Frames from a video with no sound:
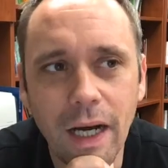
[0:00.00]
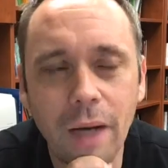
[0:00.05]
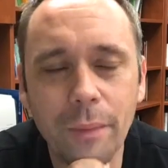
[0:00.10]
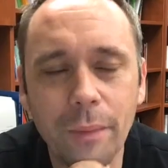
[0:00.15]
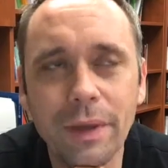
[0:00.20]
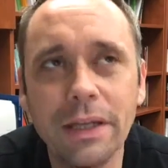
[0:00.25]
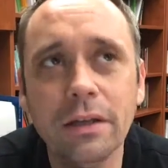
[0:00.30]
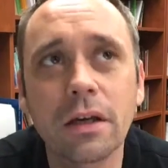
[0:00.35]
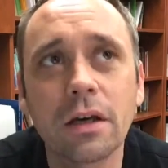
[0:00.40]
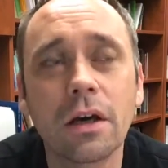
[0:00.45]

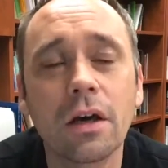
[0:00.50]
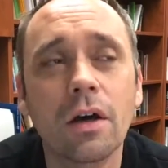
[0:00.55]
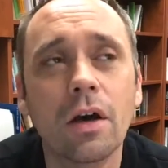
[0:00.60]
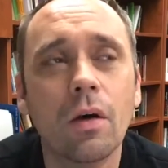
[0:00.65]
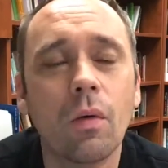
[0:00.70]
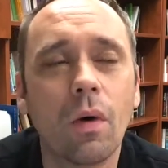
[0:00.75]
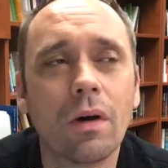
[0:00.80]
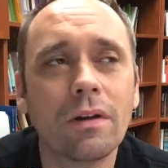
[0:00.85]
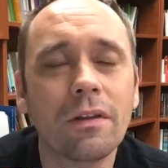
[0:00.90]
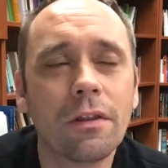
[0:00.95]
mean,
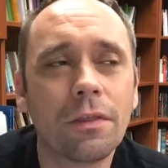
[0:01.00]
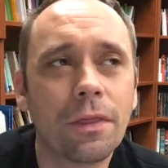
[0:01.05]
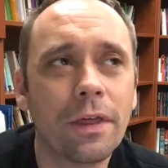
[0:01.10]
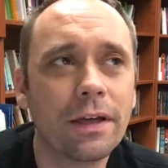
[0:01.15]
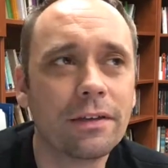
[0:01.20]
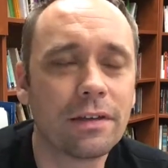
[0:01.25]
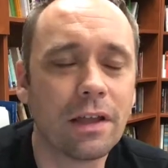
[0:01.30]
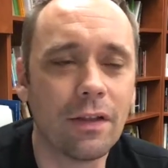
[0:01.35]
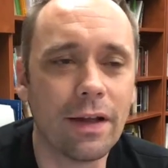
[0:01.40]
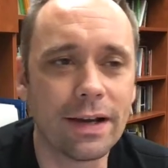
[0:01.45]
one of the
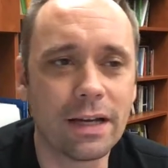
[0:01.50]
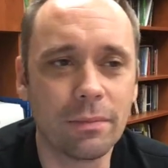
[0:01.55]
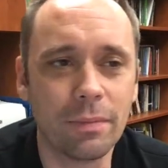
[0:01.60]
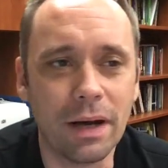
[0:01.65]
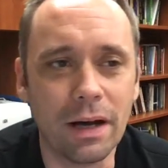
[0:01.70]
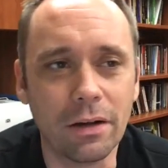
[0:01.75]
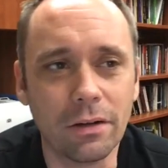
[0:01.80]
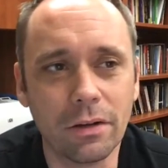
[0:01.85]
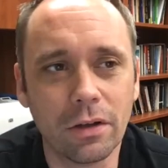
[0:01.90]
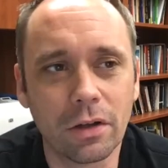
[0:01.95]
things I like
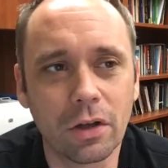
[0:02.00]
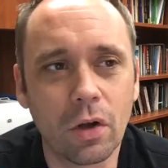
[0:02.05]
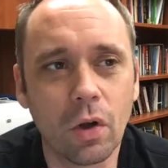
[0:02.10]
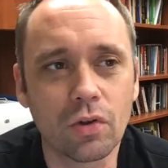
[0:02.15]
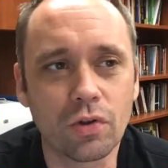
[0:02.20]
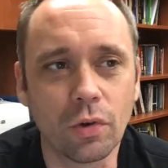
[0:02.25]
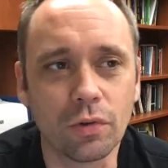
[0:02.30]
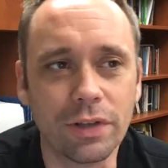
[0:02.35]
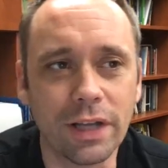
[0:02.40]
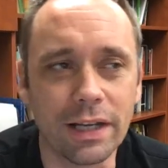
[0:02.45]
about
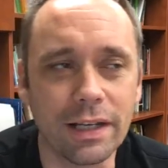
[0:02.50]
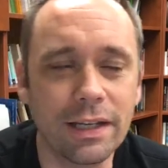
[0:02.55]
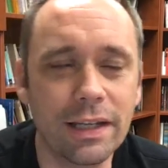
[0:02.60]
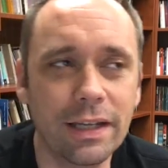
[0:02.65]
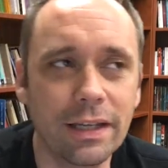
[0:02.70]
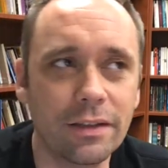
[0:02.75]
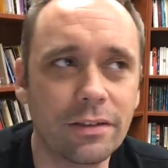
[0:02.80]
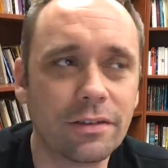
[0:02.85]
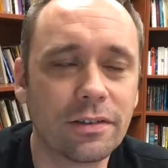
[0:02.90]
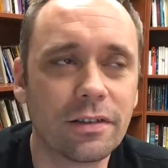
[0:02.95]
cultural
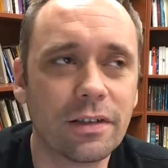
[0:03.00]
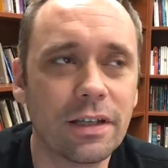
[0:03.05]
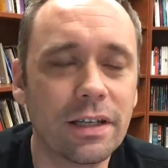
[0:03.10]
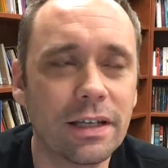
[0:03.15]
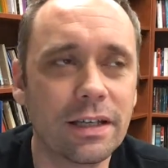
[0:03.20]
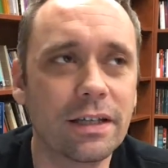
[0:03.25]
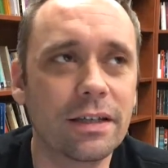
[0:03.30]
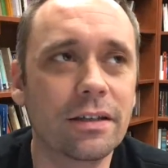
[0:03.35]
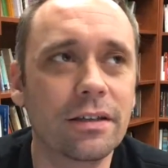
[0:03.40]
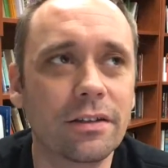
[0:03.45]
techniques
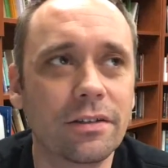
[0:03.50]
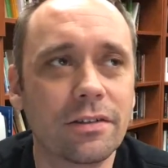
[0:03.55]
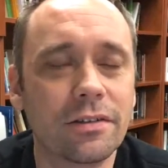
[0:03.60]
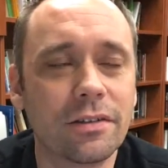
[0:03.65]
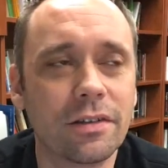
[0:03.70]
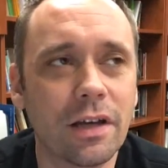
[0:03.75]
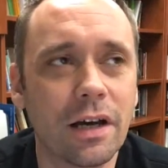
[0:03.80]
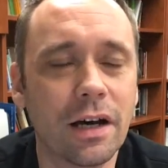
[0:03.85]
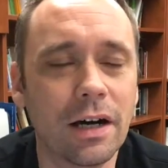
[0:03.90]
is,